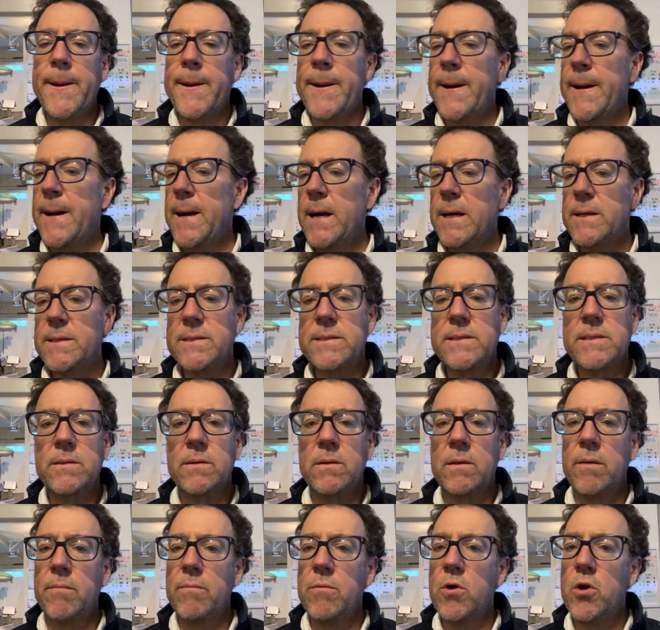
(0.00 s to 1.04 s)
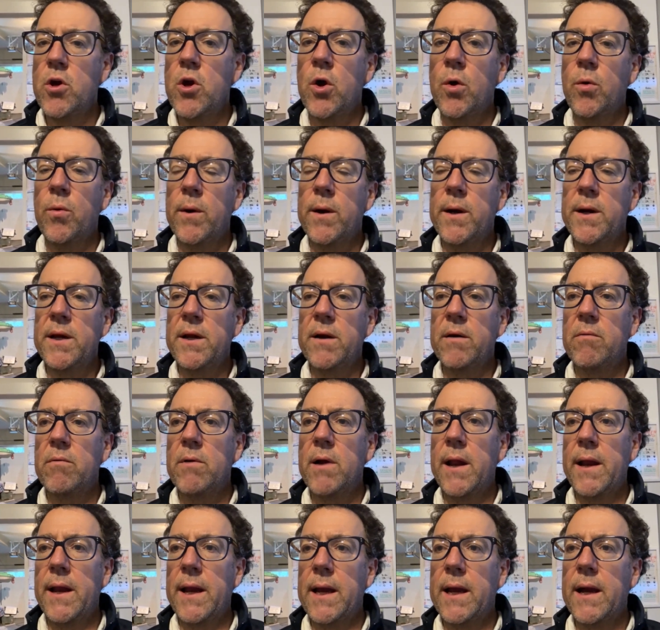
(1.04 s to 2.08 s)
I still am nowhere near
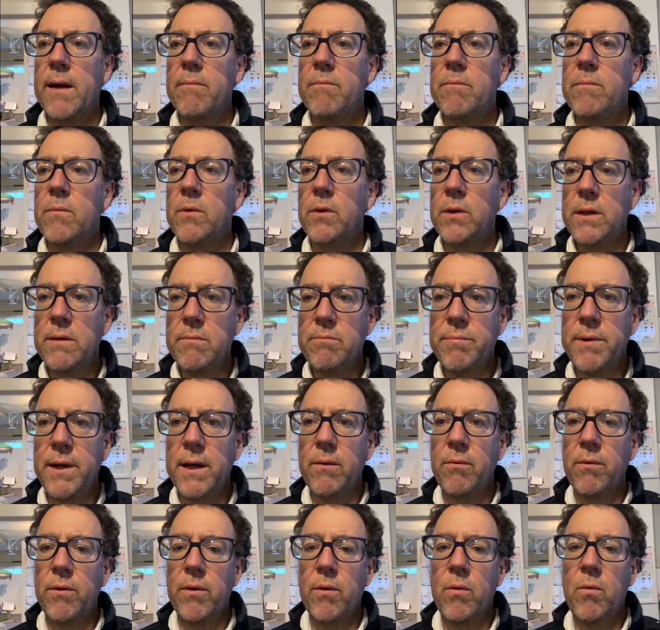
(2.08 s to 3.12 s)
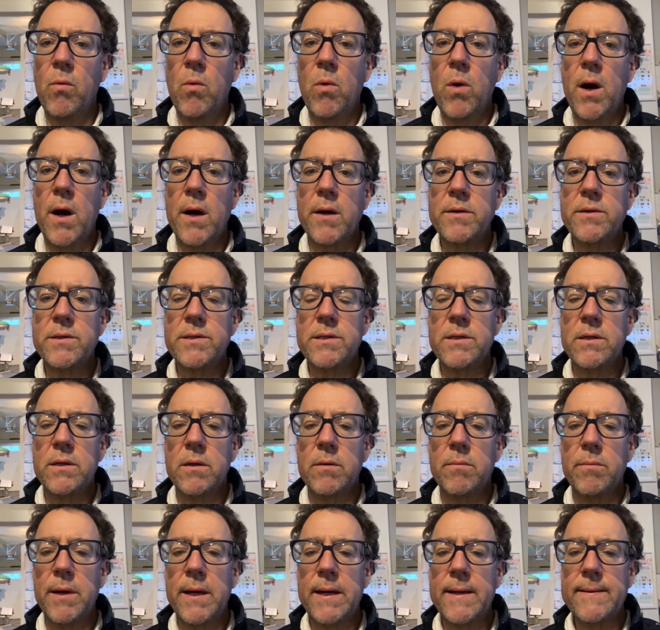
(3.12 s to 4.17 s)
running. I'm limping with a walk still,
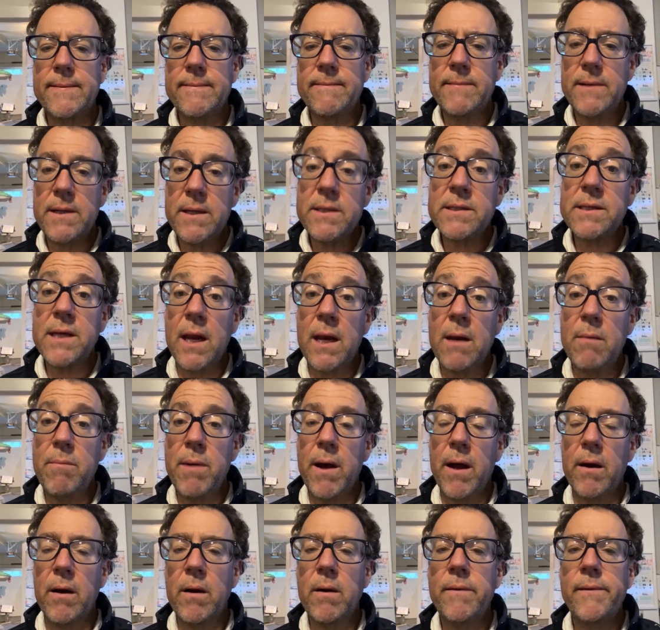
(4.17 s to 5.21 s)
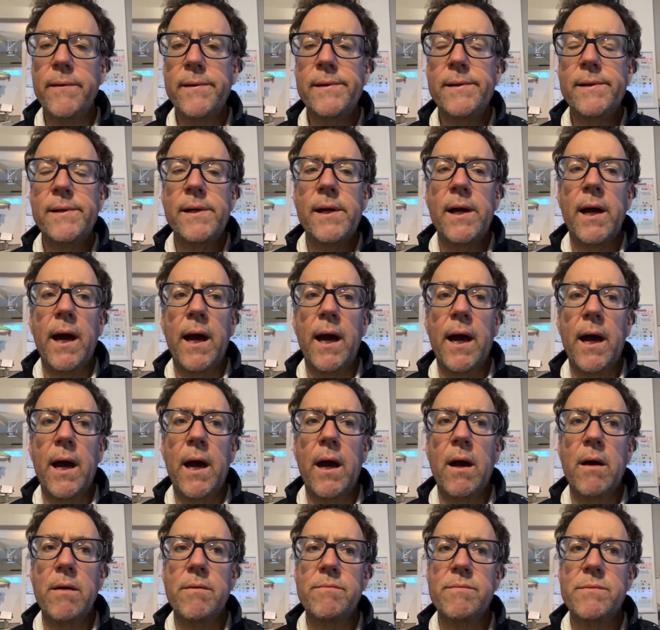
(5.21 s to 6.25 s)
but it is getting better.
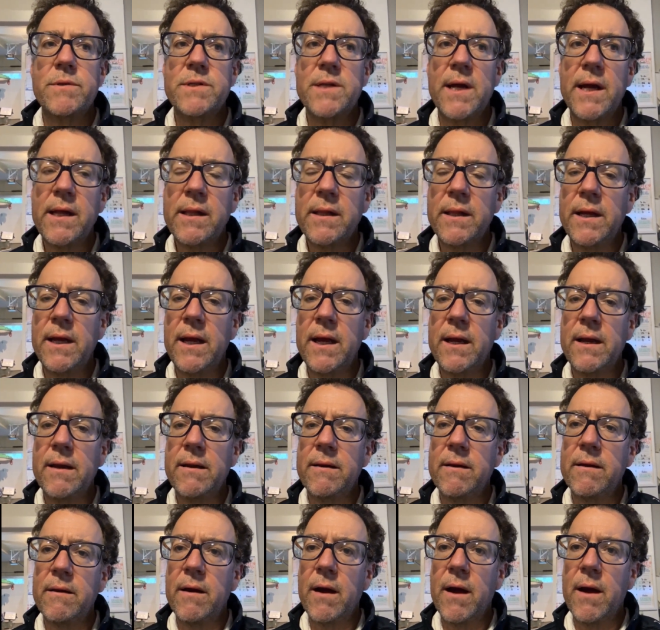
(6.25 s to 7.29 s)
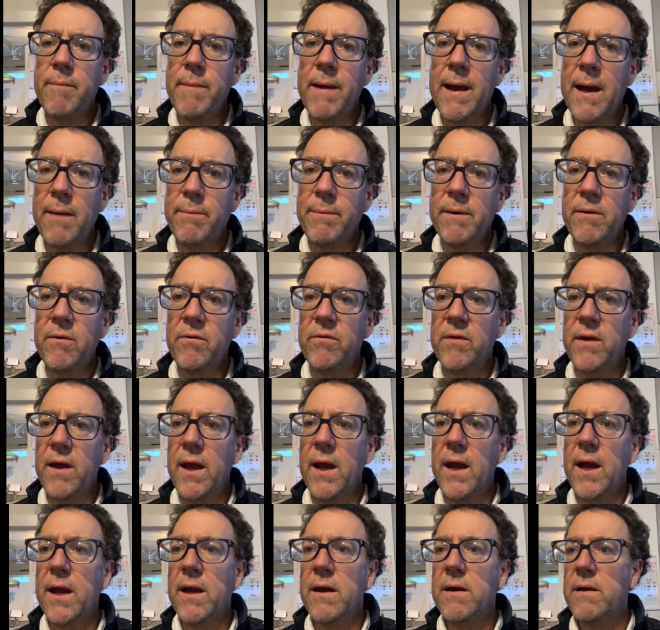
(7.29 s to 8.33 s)
Cycling, I'm happy to
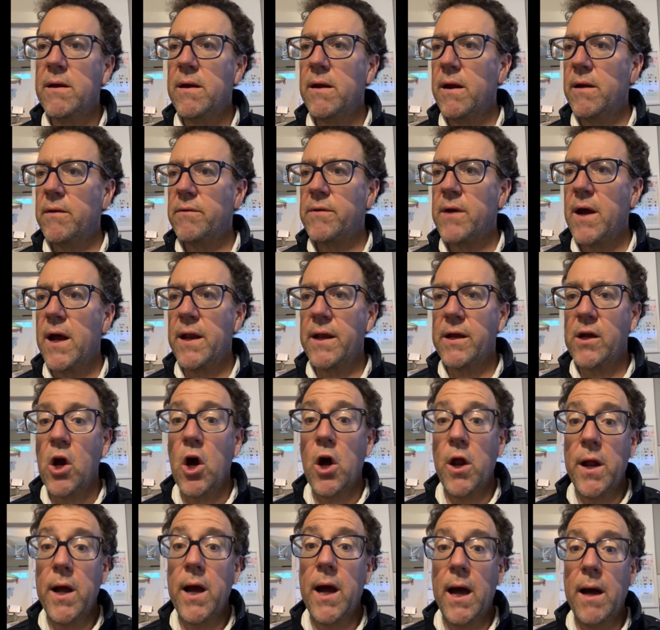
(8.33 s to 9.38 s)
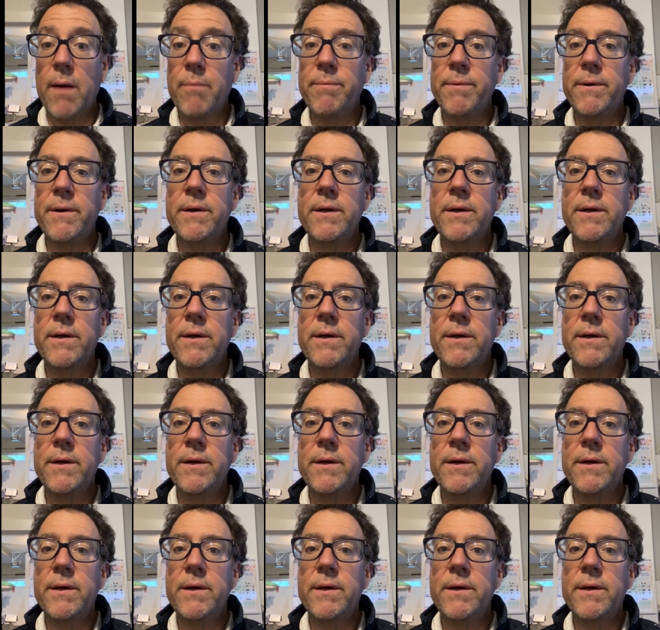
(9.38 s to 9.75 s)
say, I've kind of gone up.